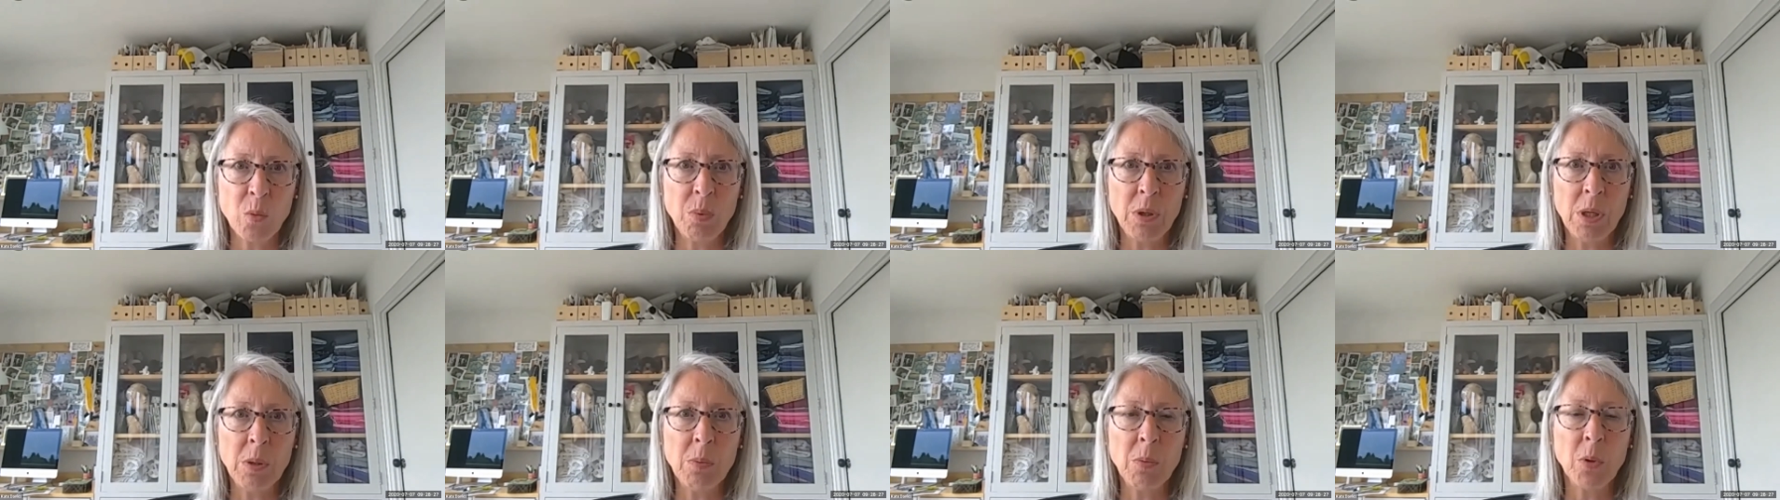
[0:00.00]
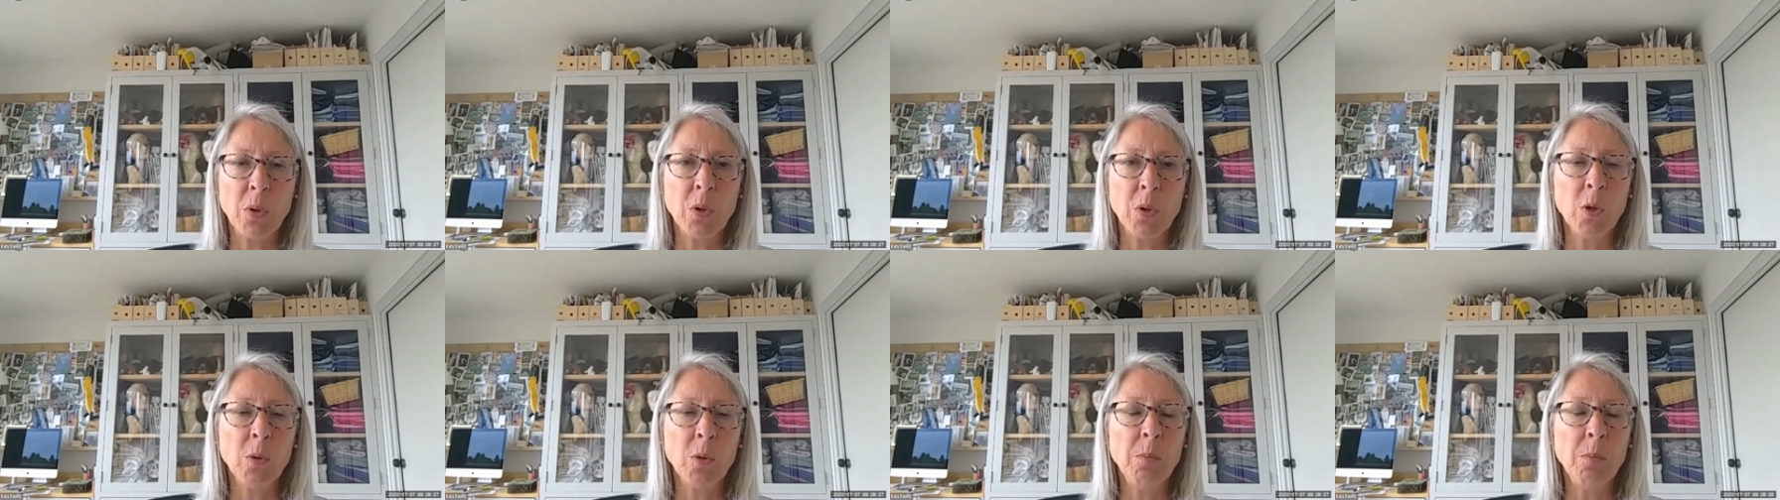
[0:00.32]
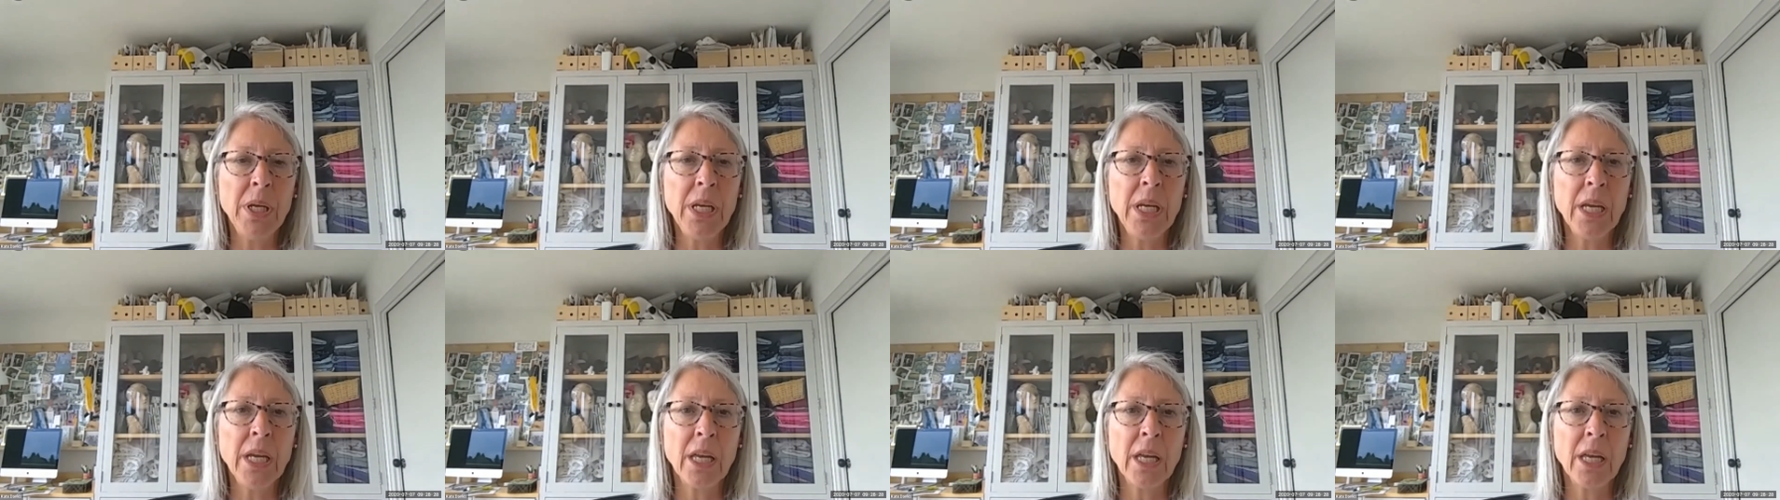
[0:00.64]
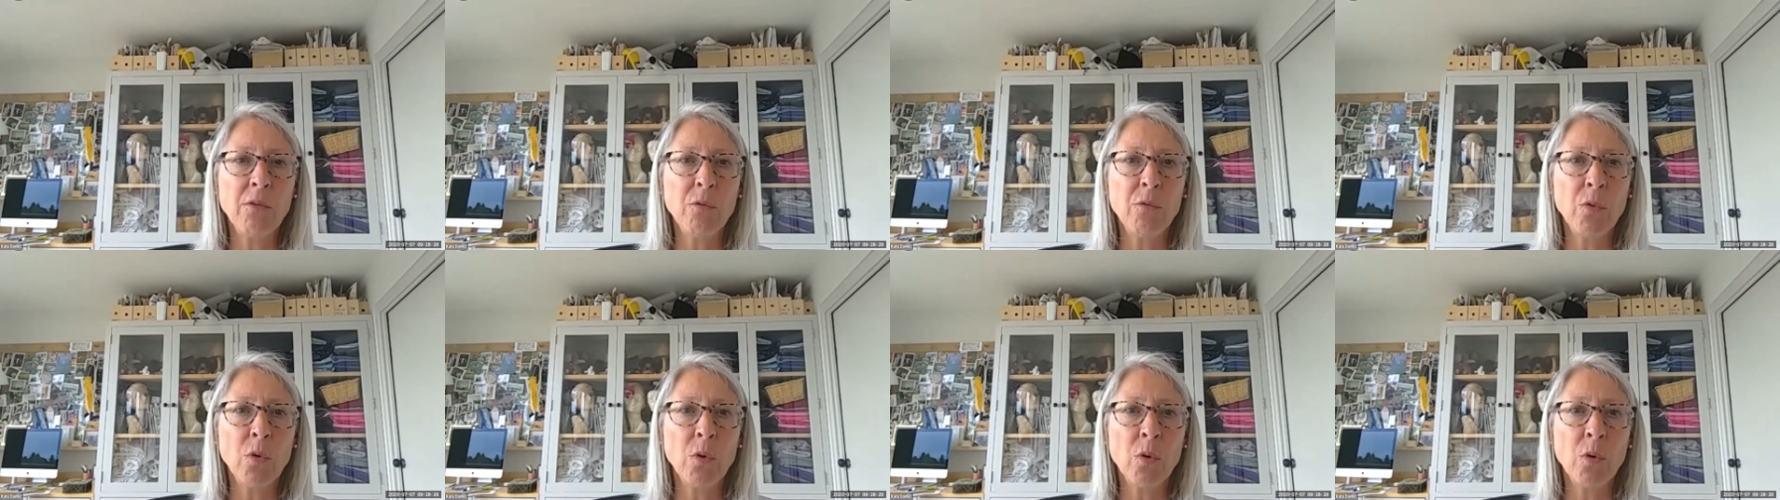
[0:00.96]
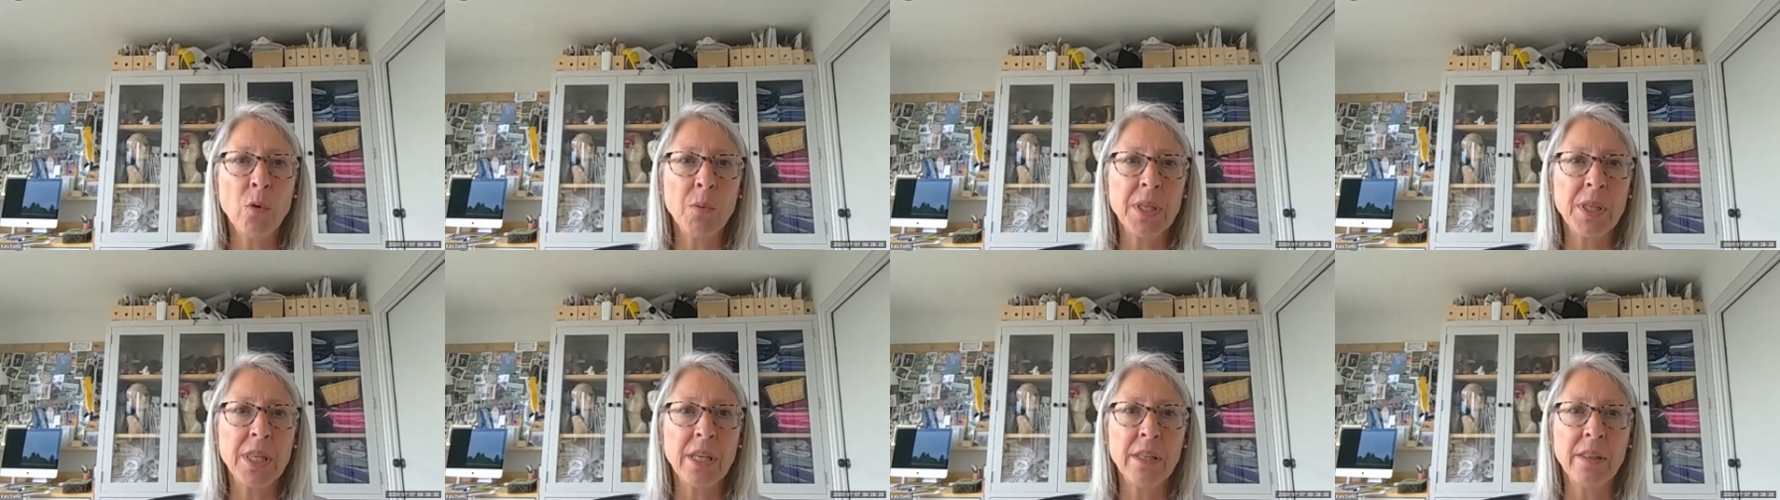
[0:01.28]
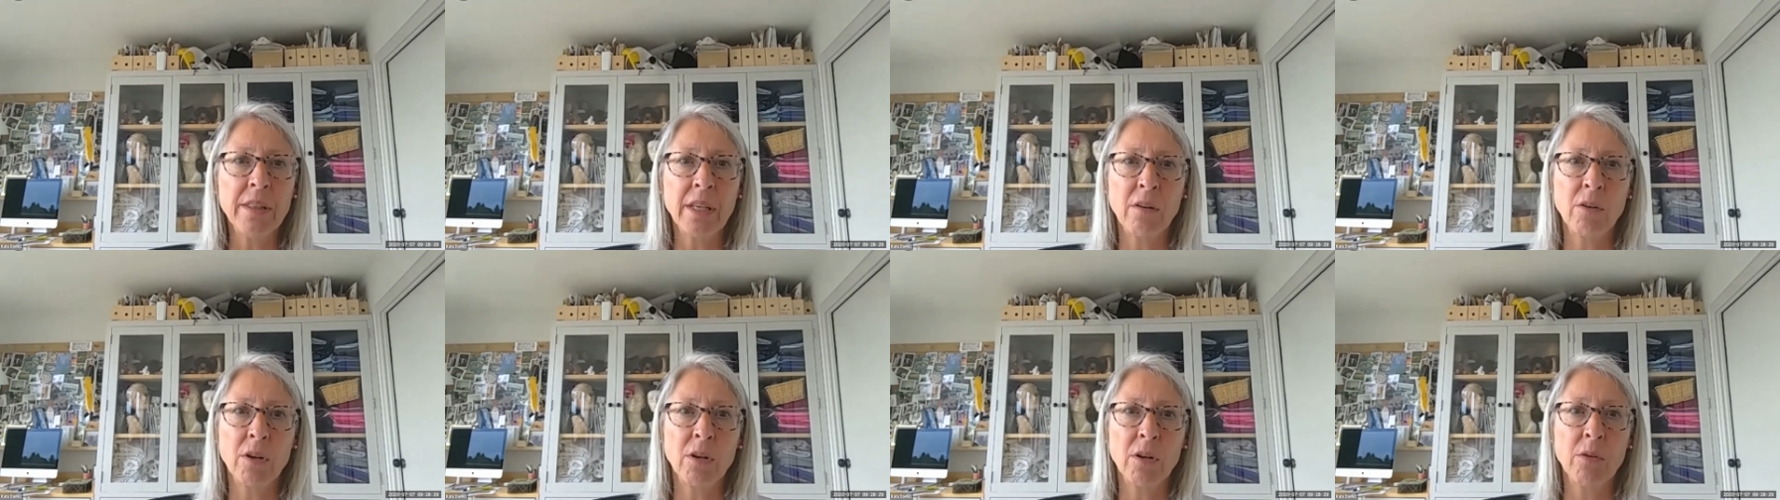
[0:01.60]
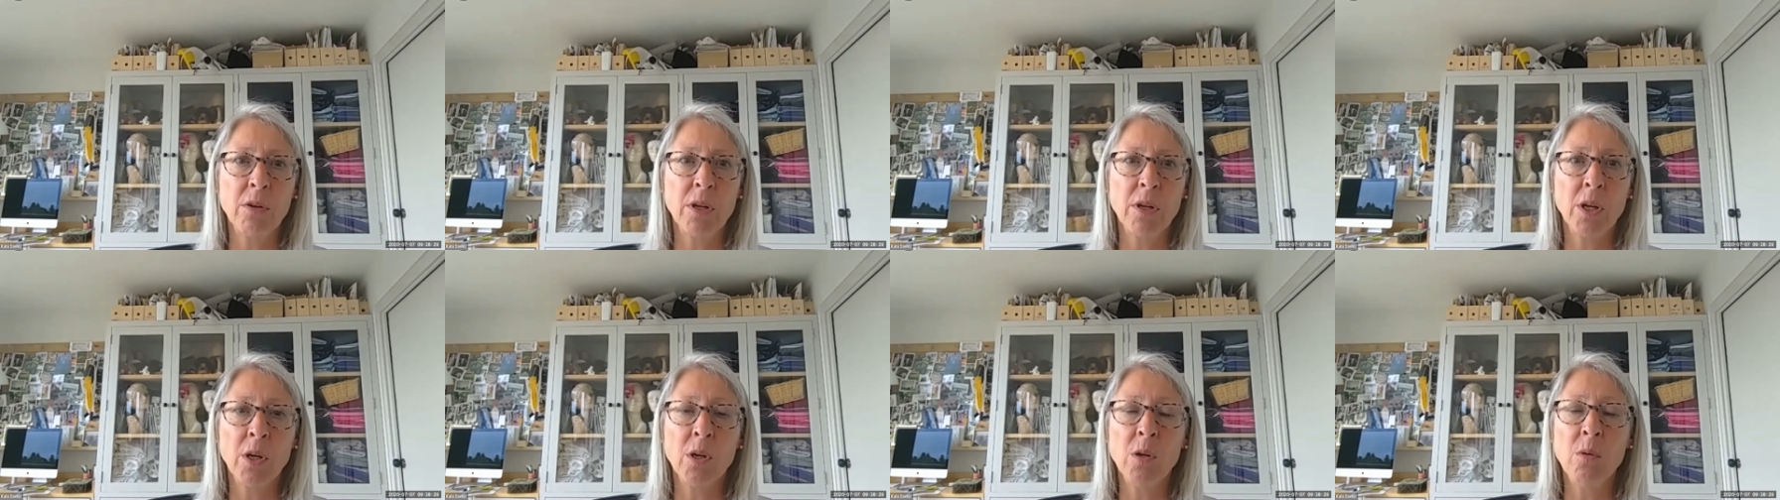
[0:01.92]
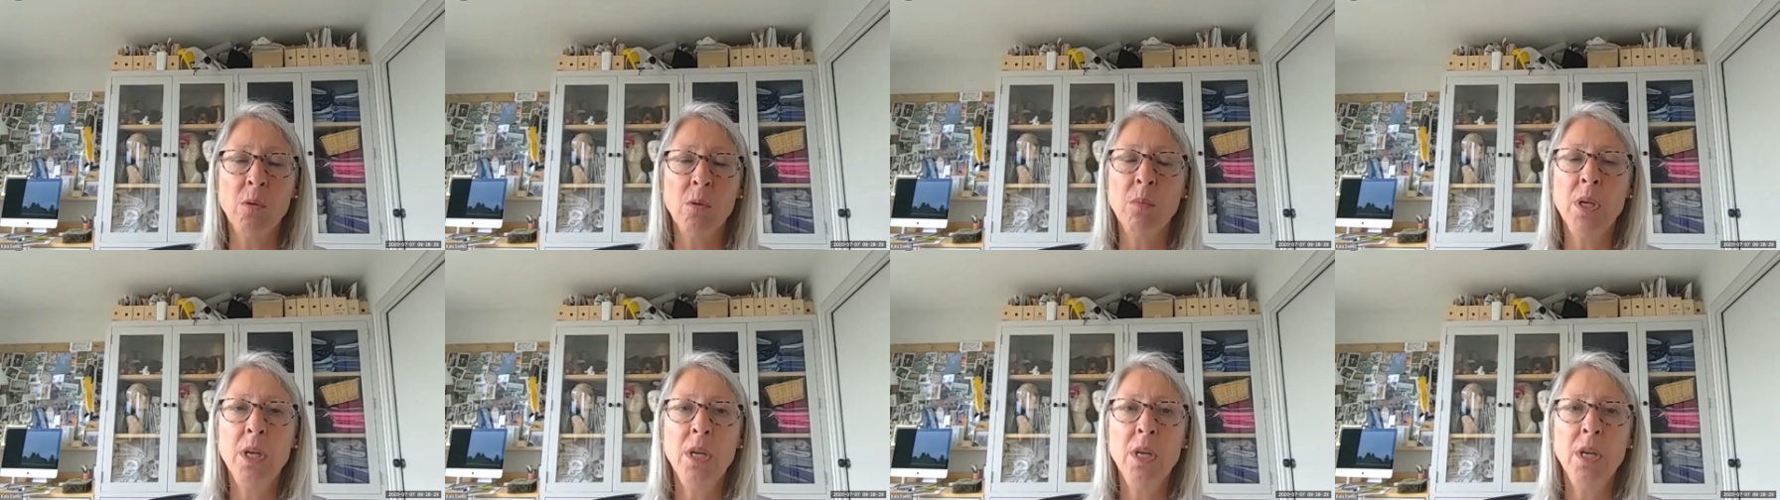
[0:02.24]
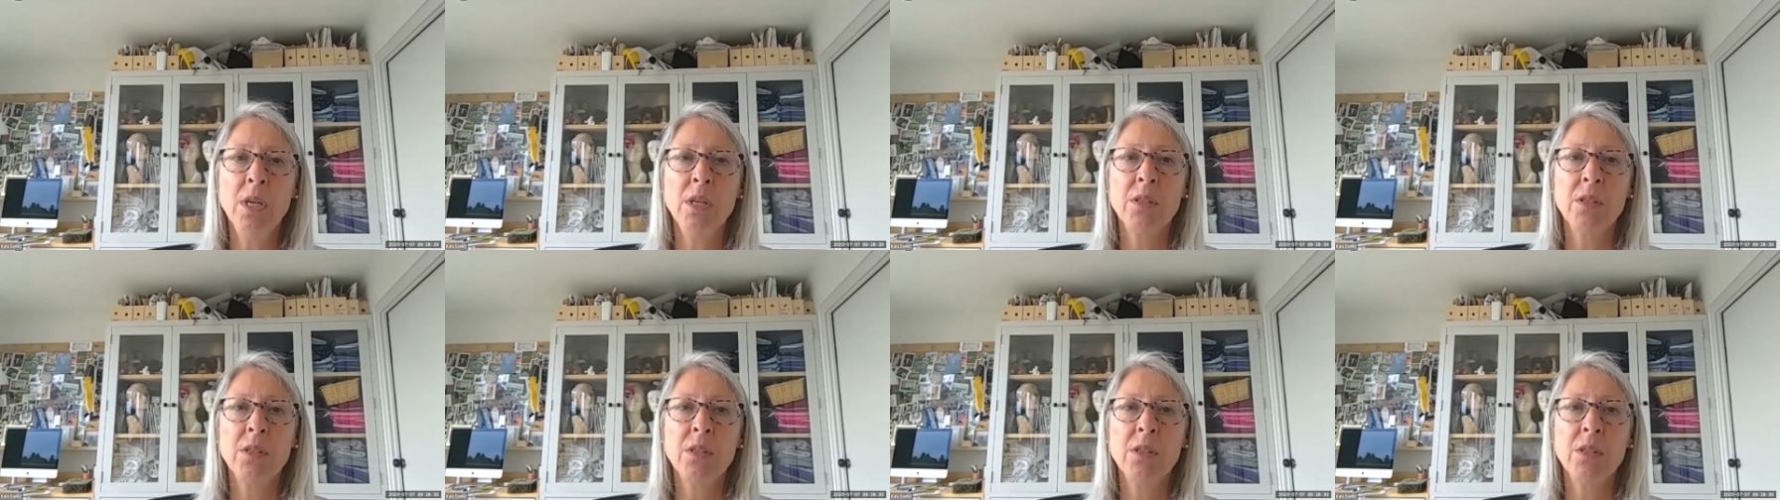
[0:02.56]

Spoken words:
people could be cared for within their own home,